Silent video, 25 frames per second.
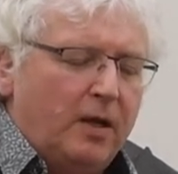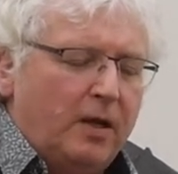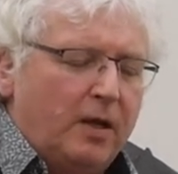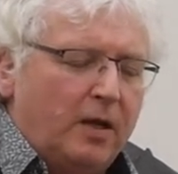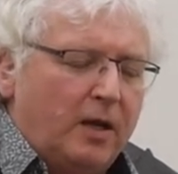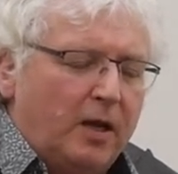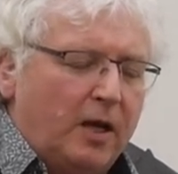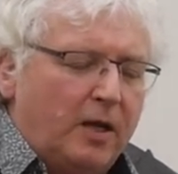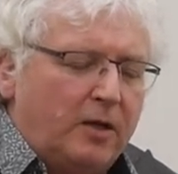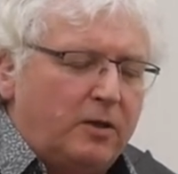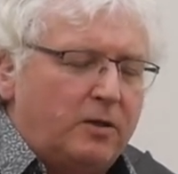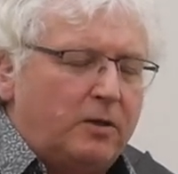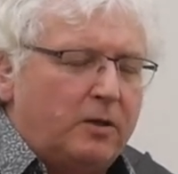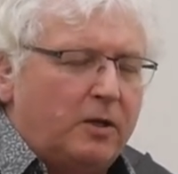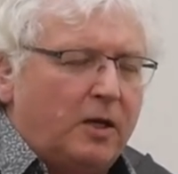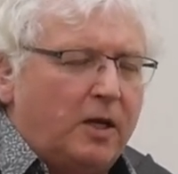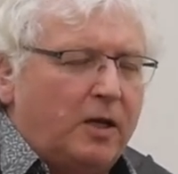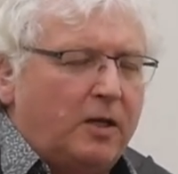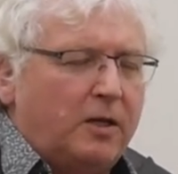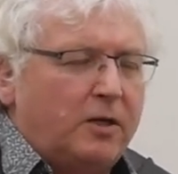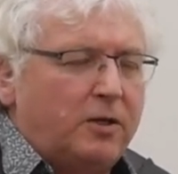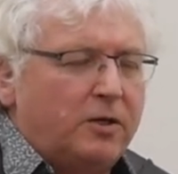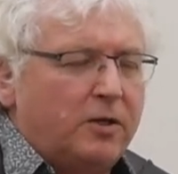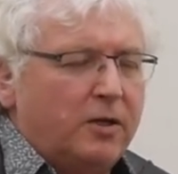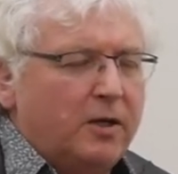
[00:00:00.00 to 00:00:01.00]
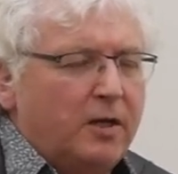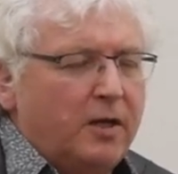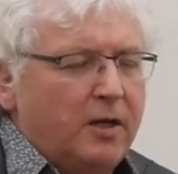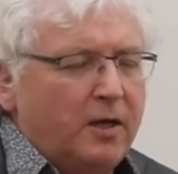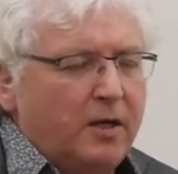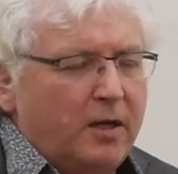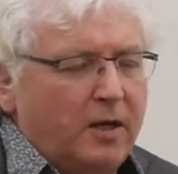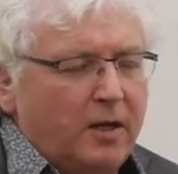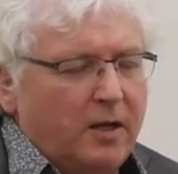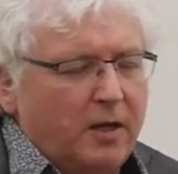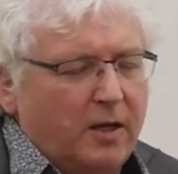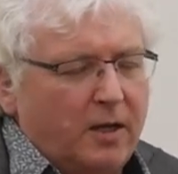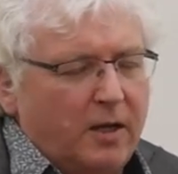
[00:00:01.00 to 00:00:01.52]
And, and,
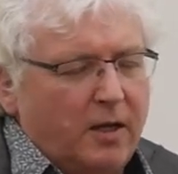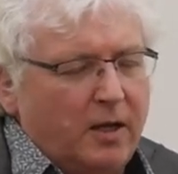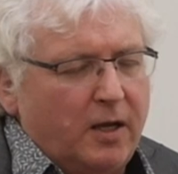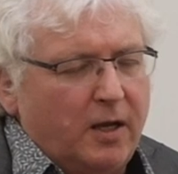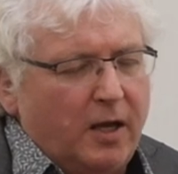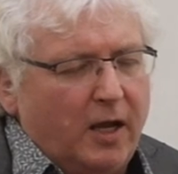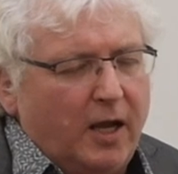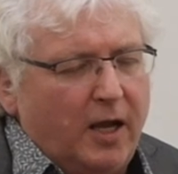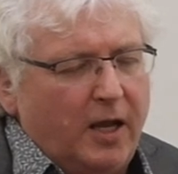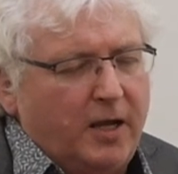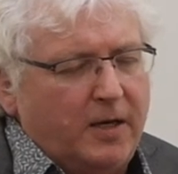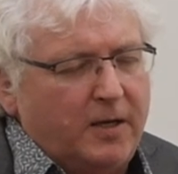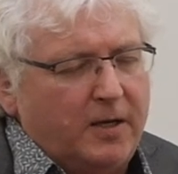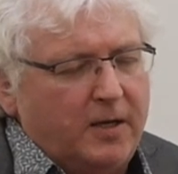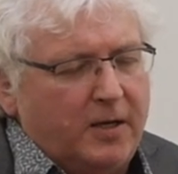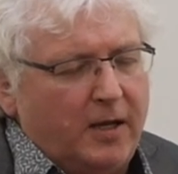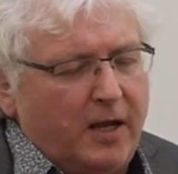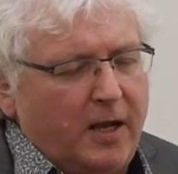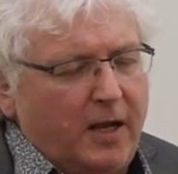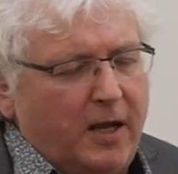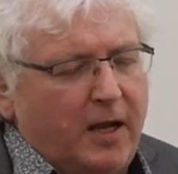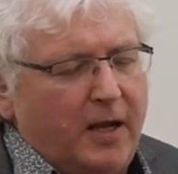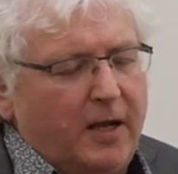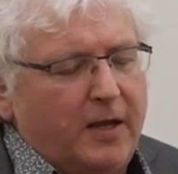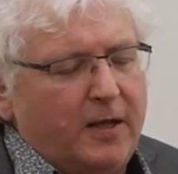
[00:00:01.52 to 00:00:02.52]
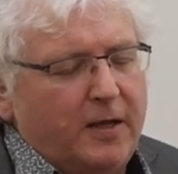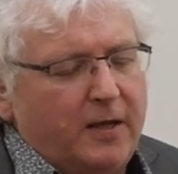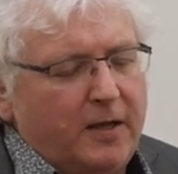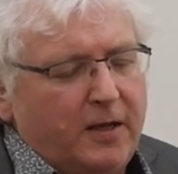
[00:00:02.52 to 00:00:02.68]
and uh,